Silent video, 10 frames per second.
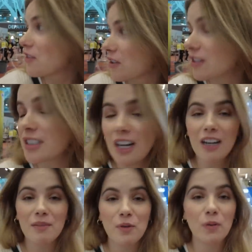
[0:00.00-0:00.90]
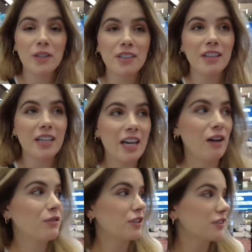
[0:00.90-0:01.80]
third time going to the
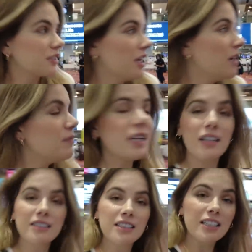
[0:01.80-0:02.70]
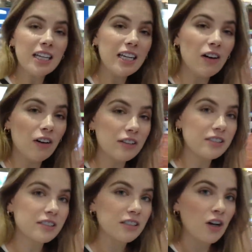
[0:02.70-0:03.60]
counters because the
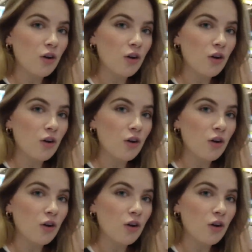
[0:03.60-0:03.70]
kiosks